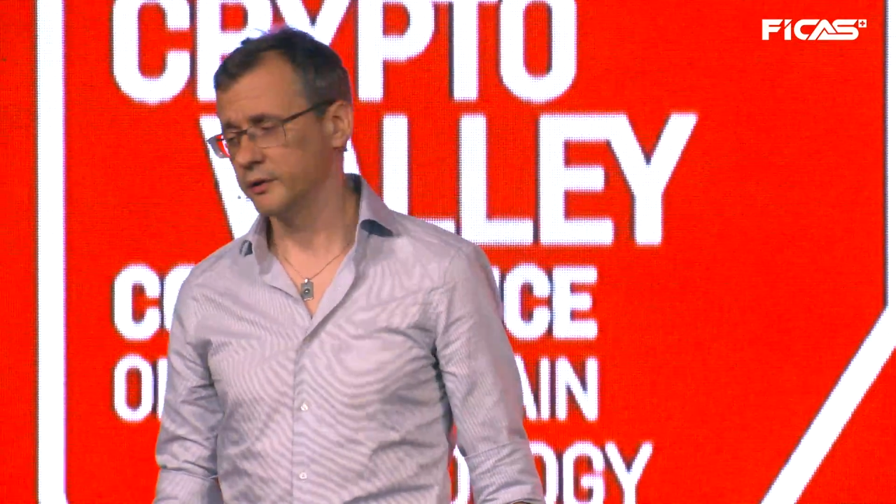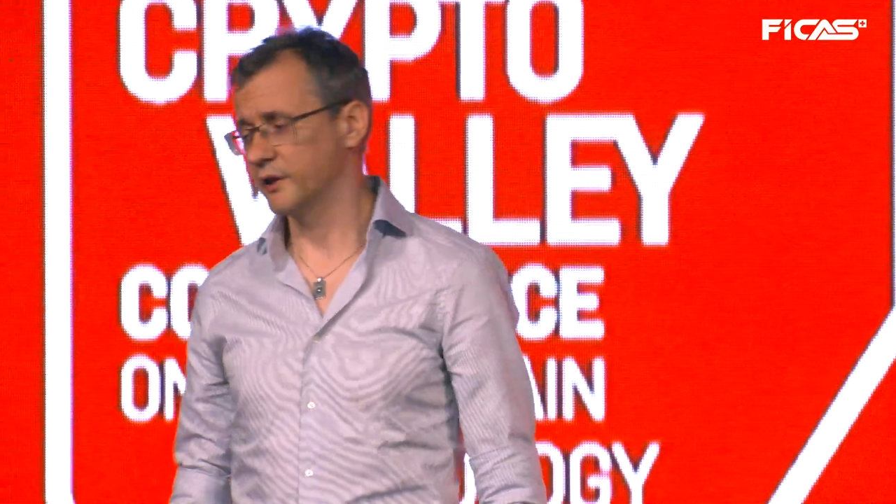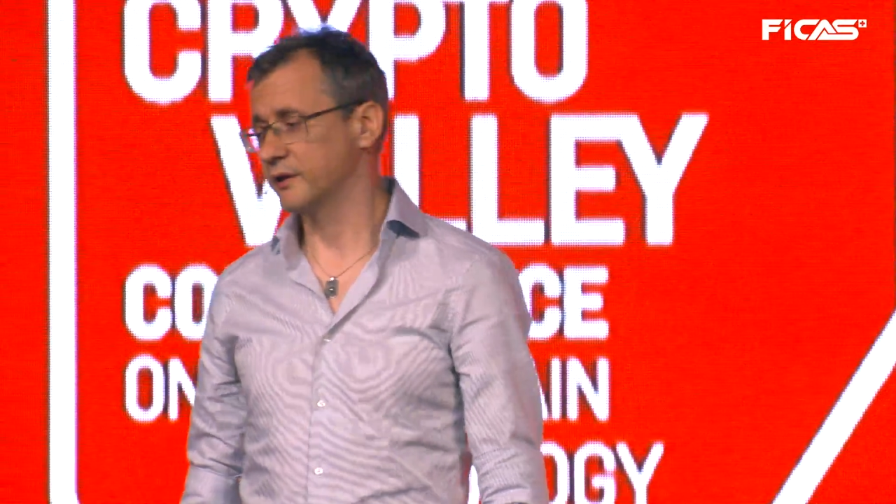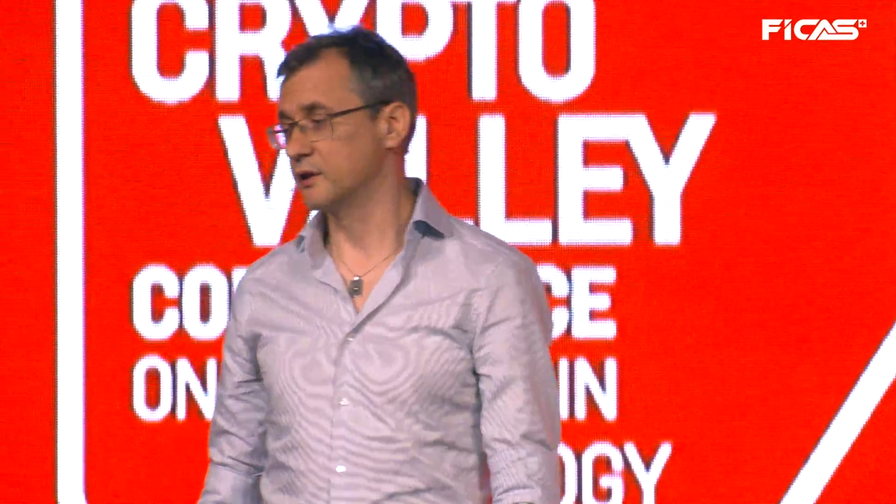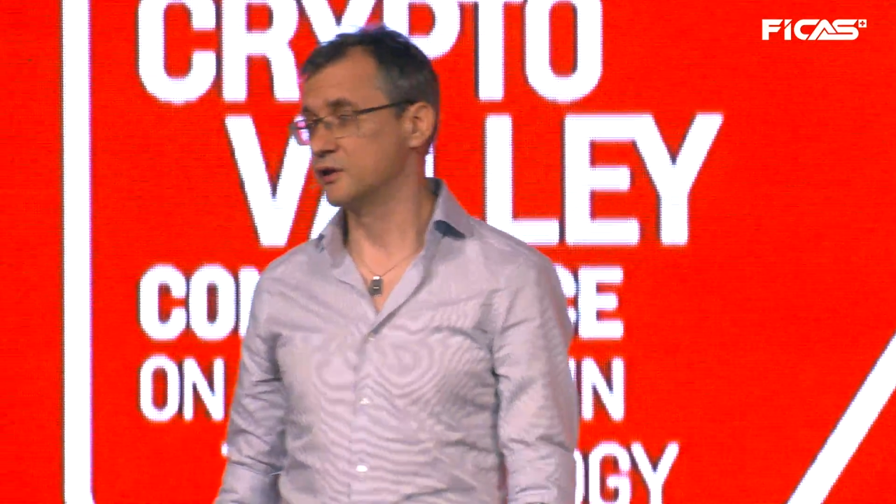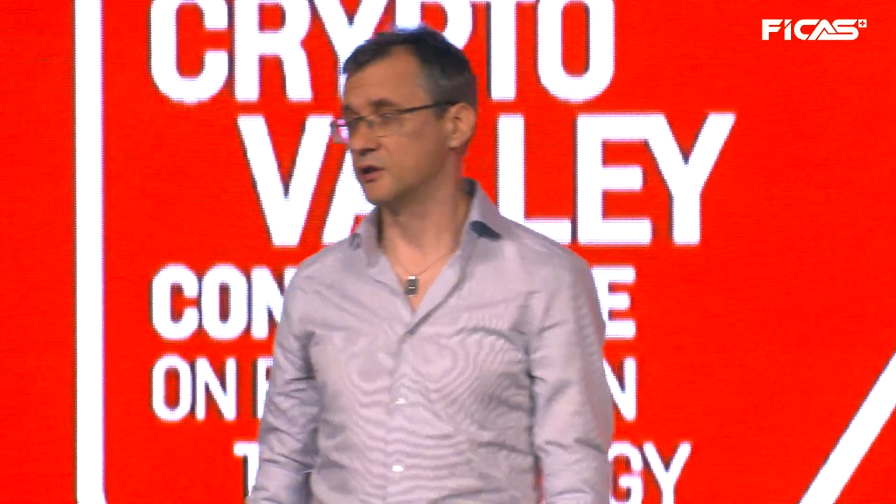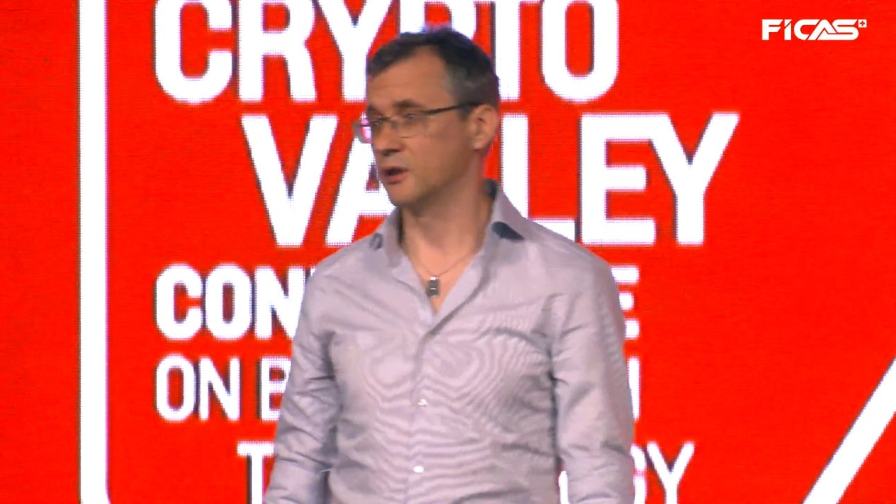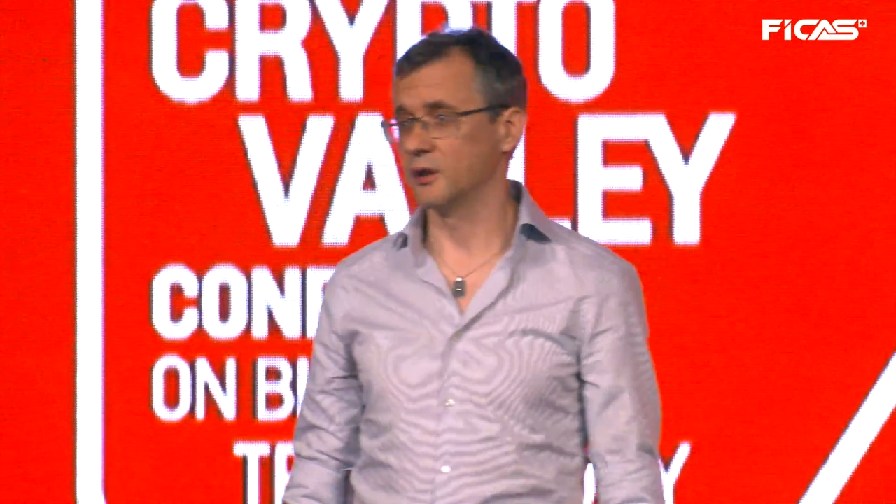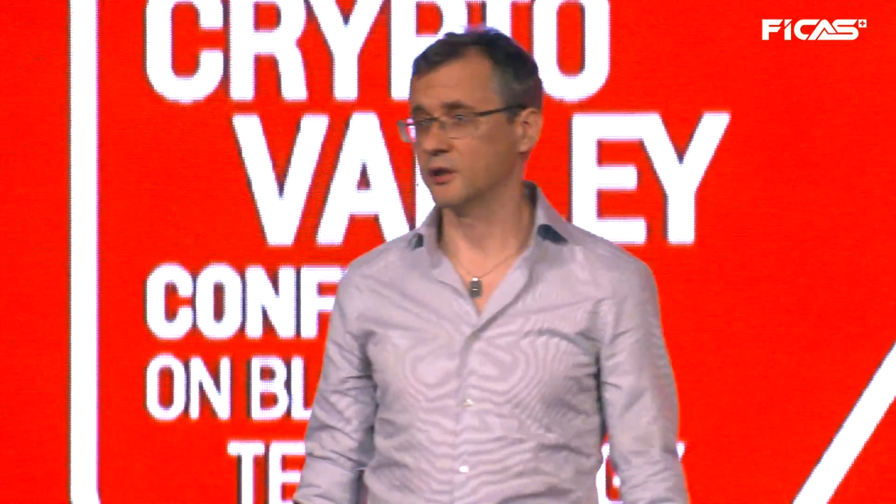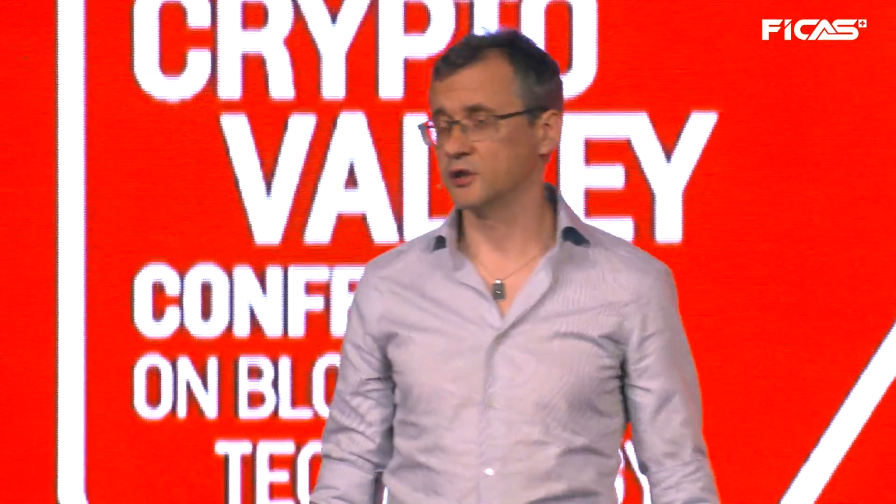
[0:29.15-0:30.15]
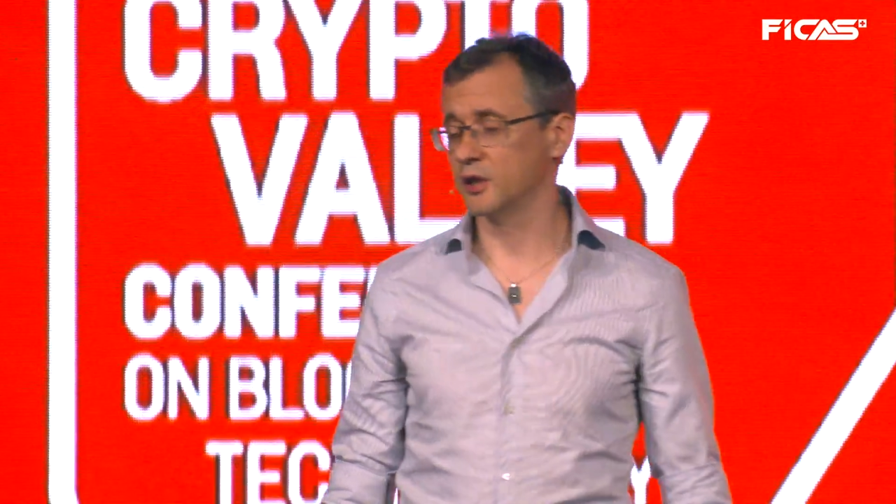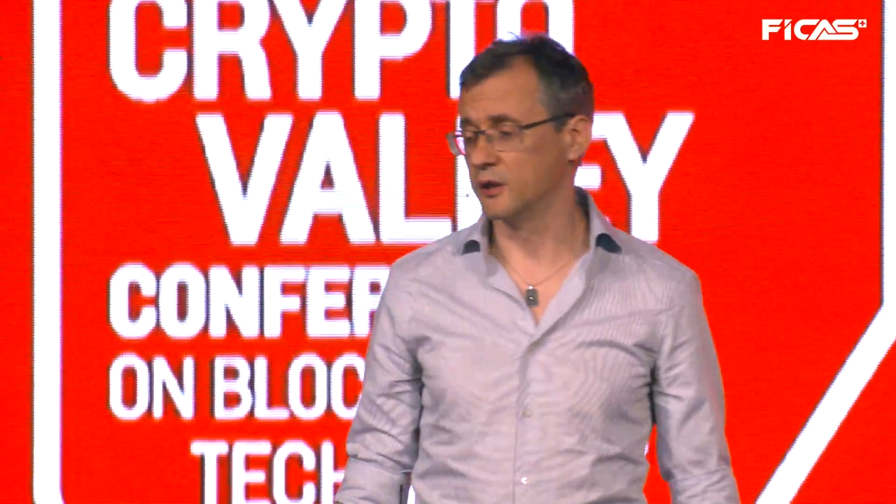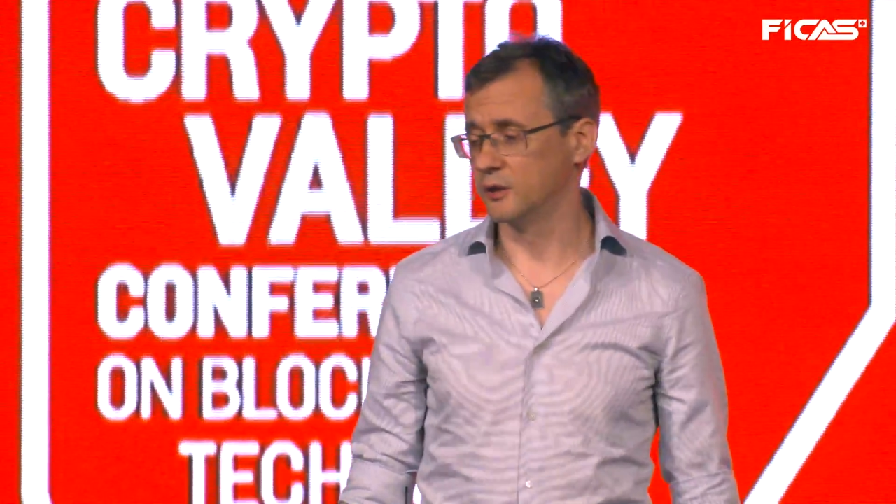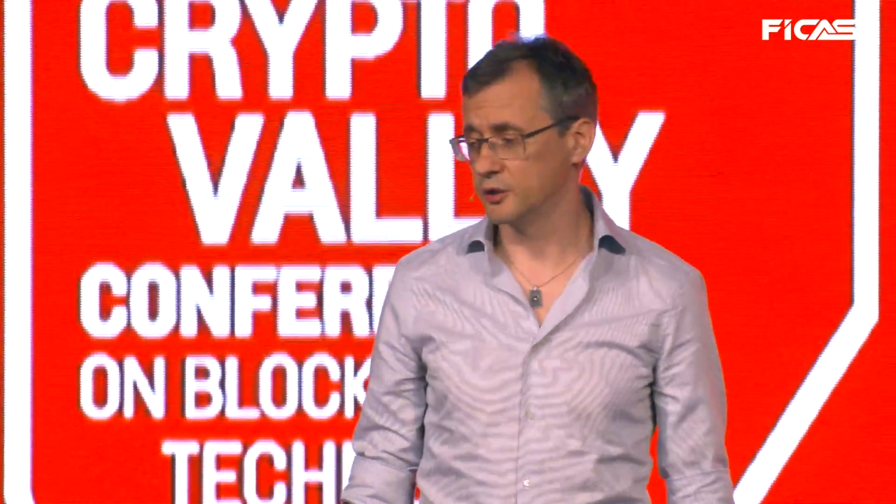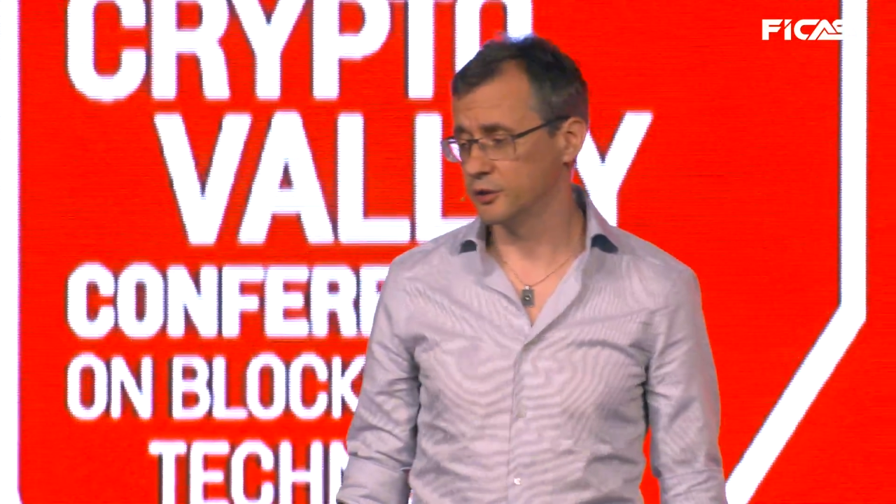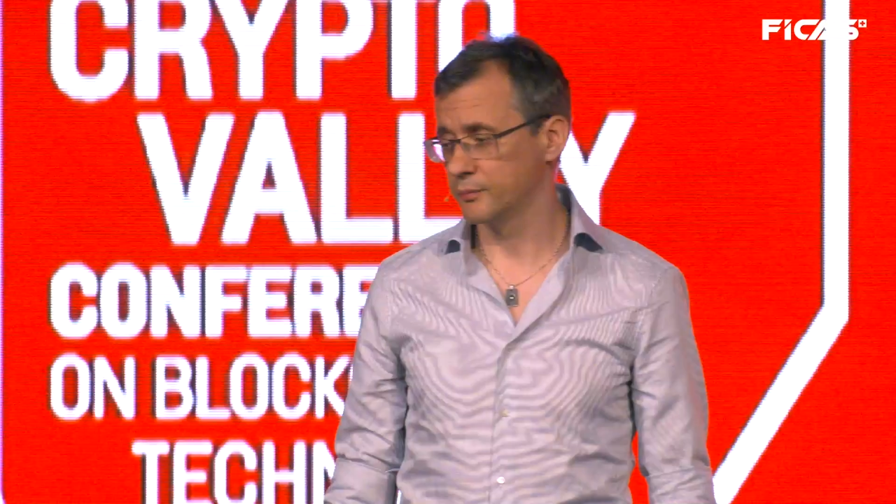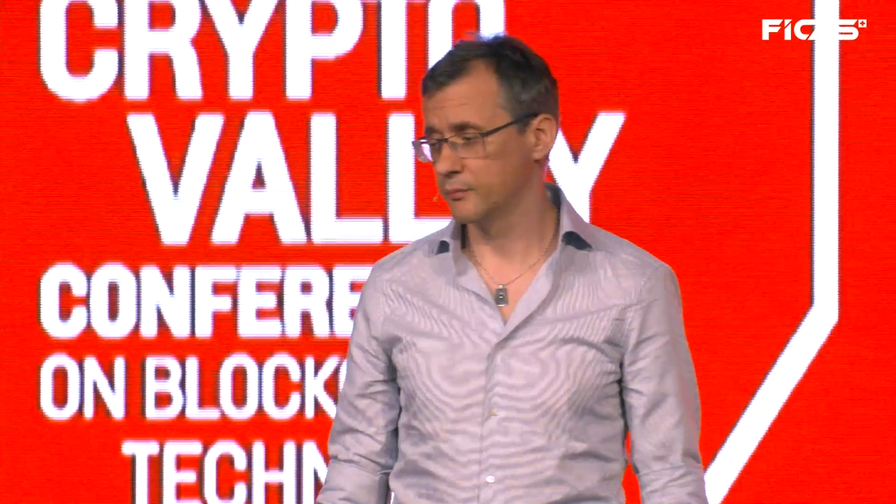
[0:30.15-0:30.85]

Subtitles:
SIX Digital Exchange.